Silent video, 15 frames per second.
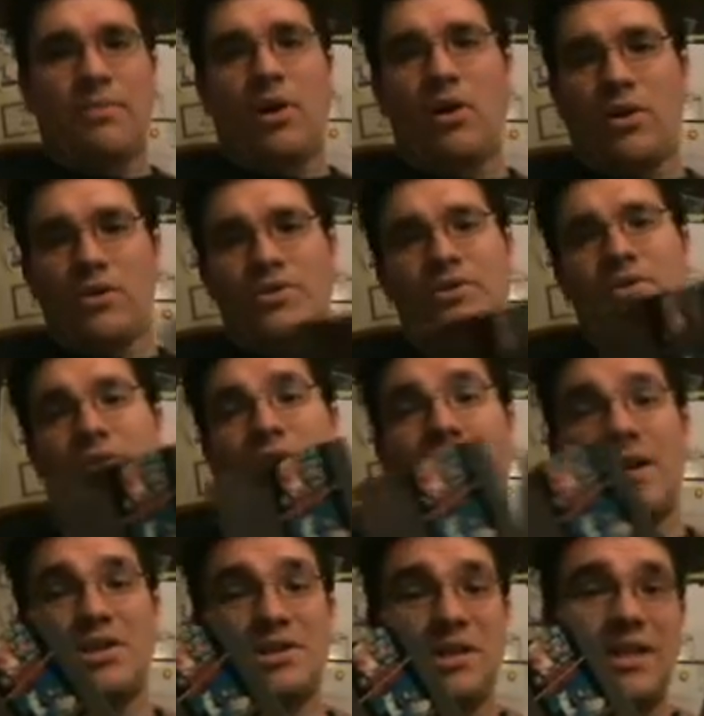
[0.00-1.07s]
apart so you can
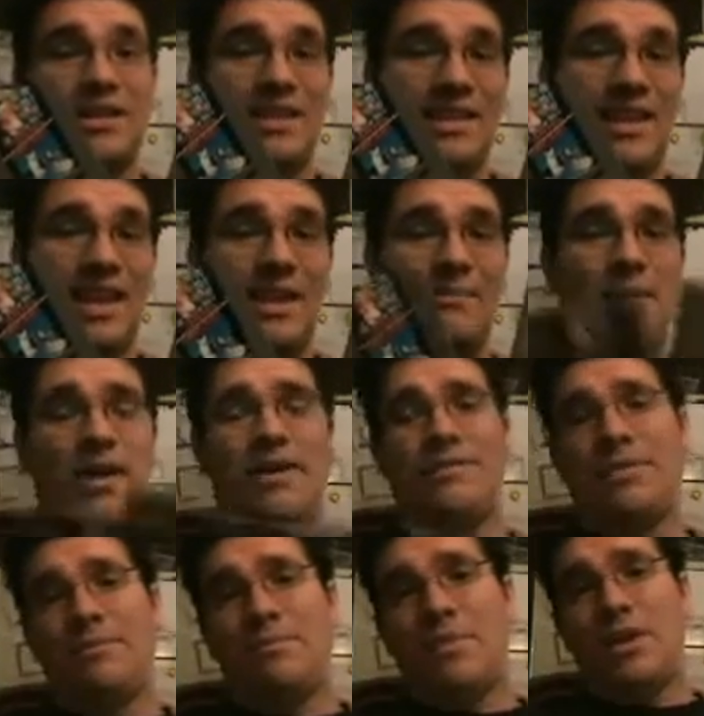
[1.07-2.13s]
actually get the game out of
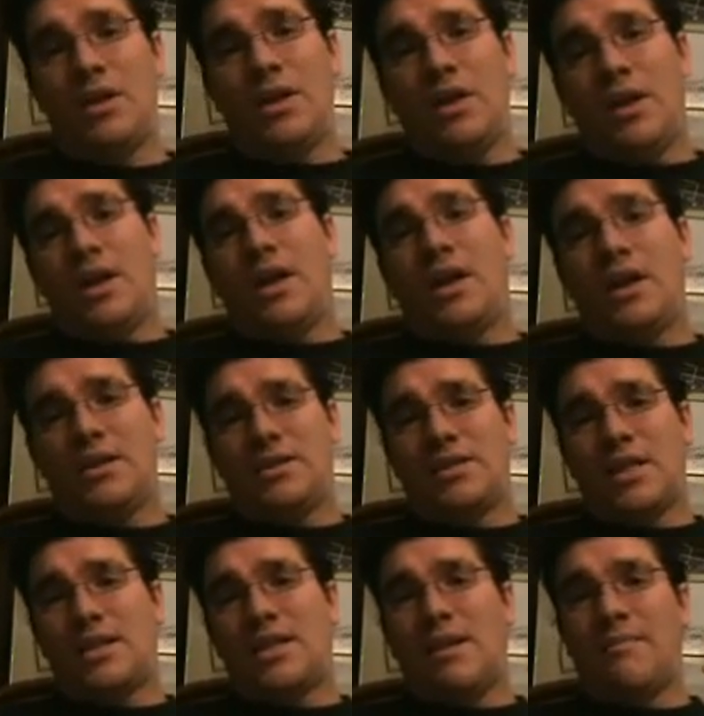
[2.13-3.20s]
it. And it's
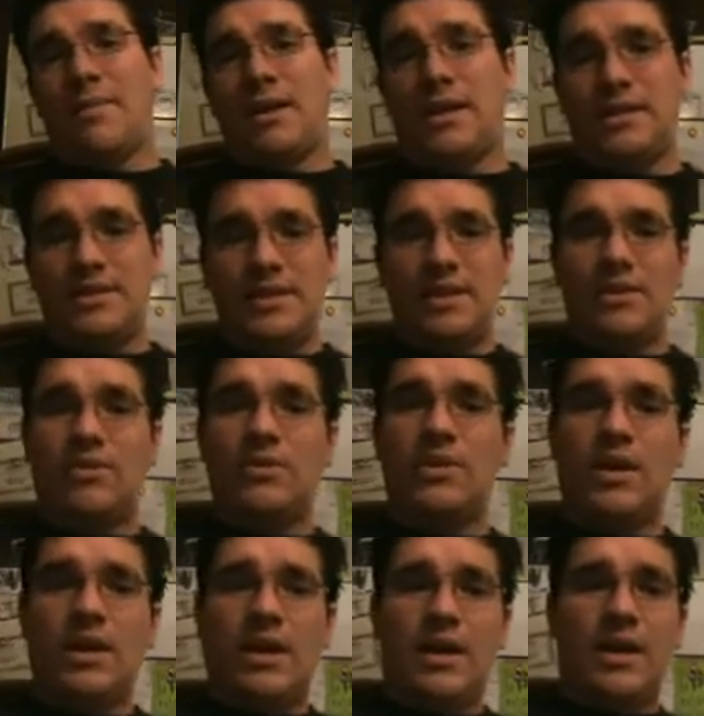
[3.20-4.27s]
not that big a deal.
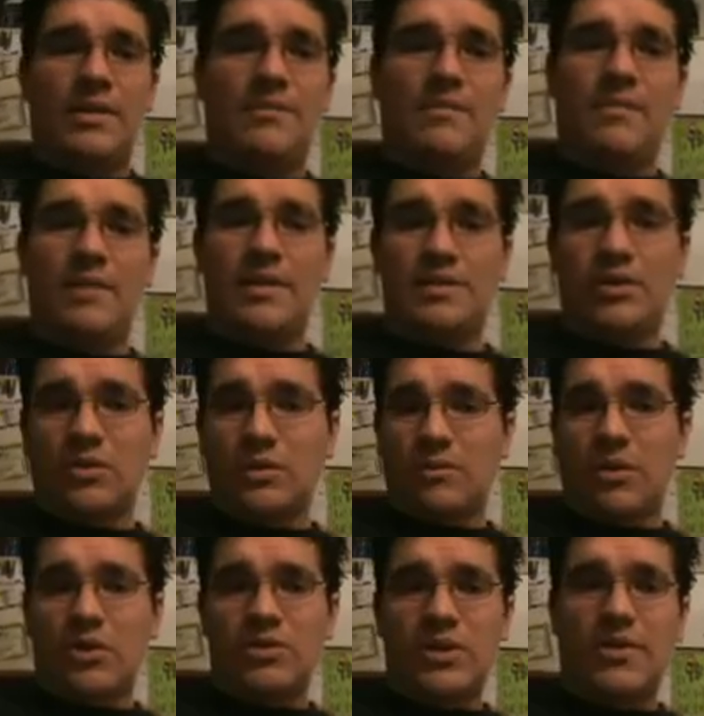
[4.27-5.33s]
That's the only
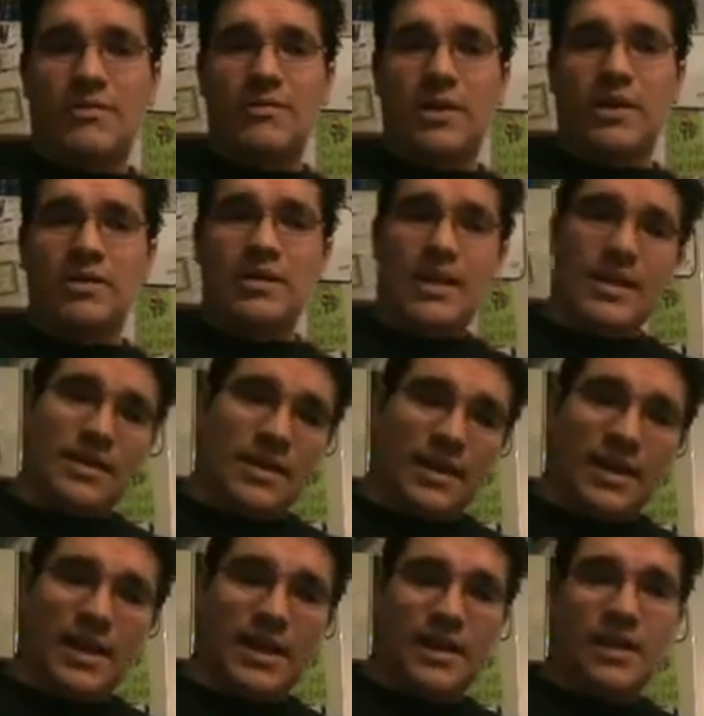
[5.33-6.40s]
purchase you have to make on that.
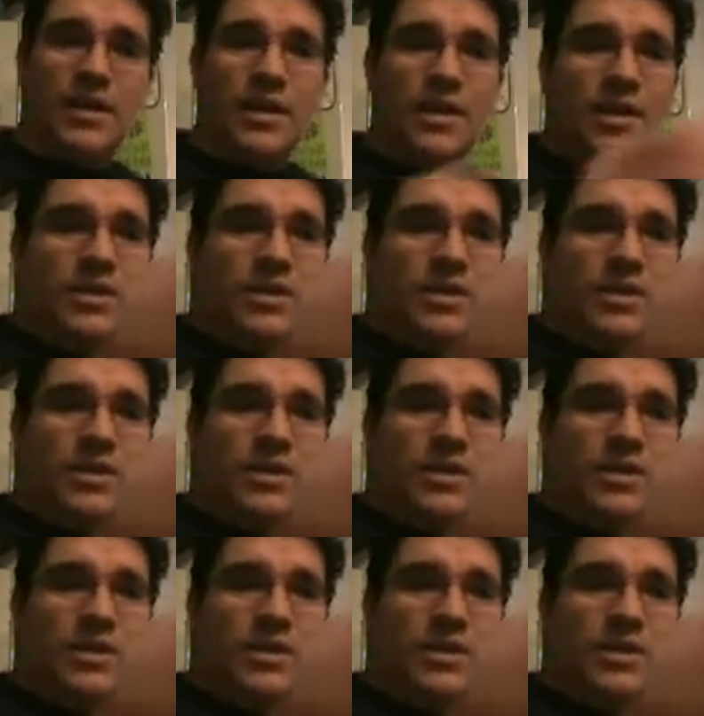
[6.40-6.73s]
Again,